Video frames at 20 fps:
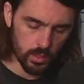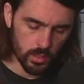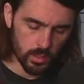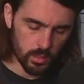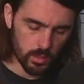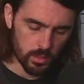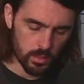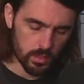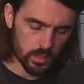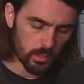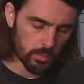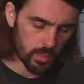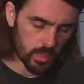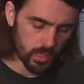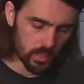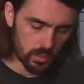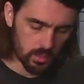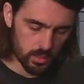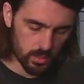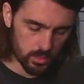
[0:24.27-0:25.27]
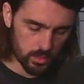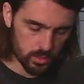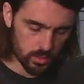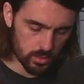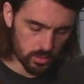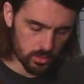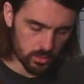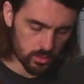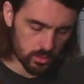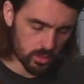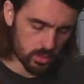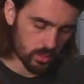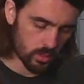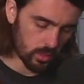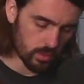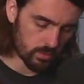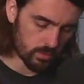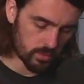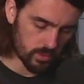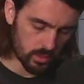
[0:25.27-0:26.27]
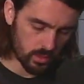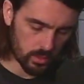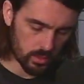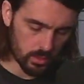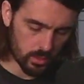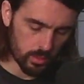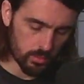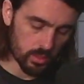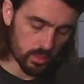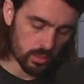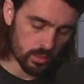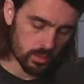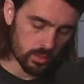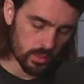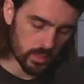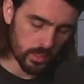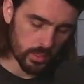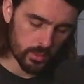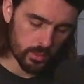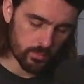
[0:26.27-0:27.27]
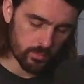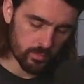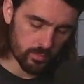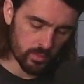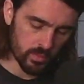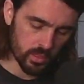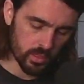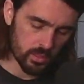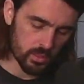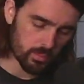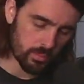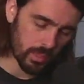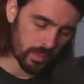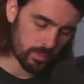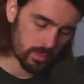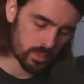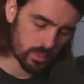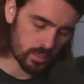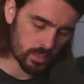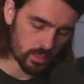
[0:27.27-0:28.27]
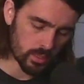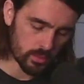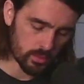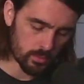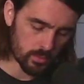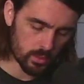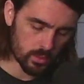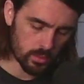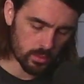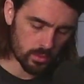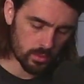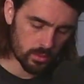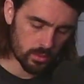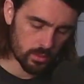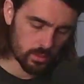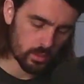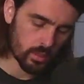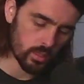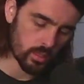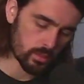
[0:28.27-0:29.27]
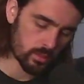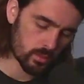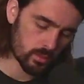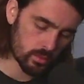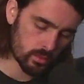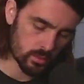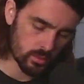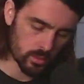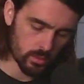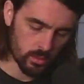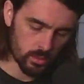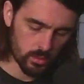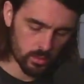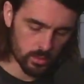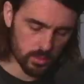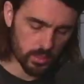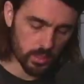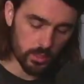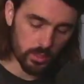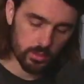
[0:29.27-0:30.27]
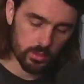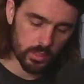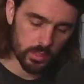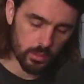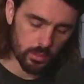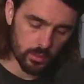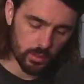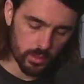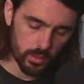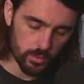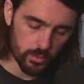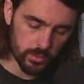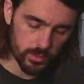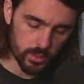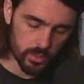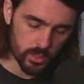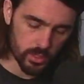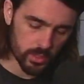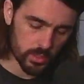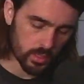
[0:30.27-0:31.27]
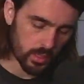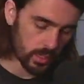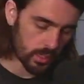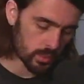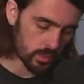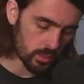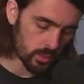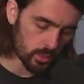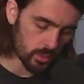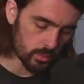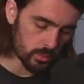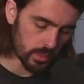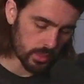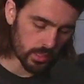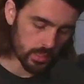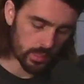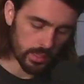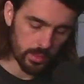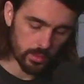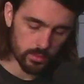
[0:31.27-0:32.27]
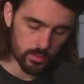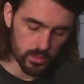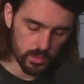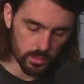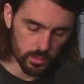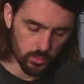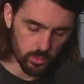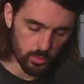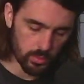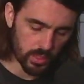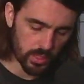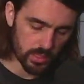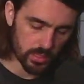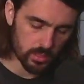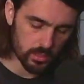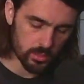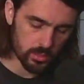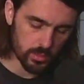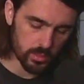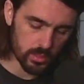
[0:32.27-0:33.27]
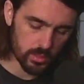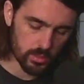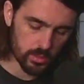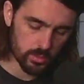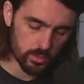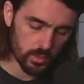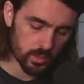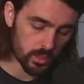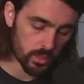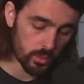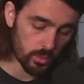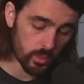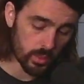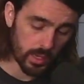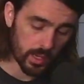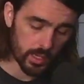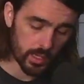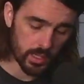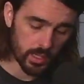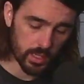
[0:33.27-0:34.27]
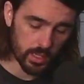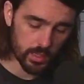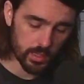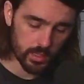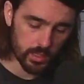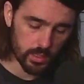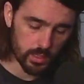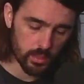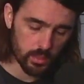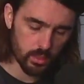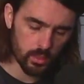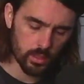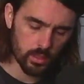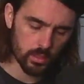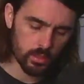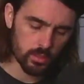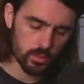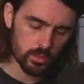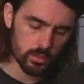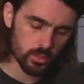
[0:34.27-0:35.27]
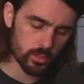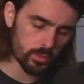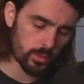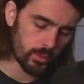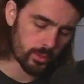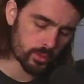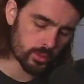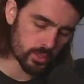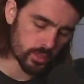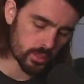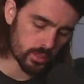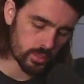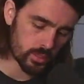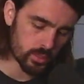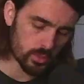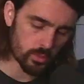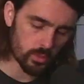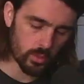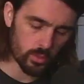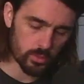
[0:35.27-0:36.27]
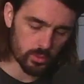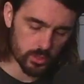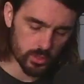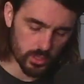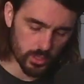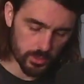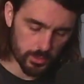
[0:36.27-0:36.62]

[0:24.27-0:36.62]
Did the bandaged chinovnik come in today? Did Papa see him? Yes. The secretary had only just got here when I announced him, replied the Swiss, winking one eye gaily. Seroja, Seroja,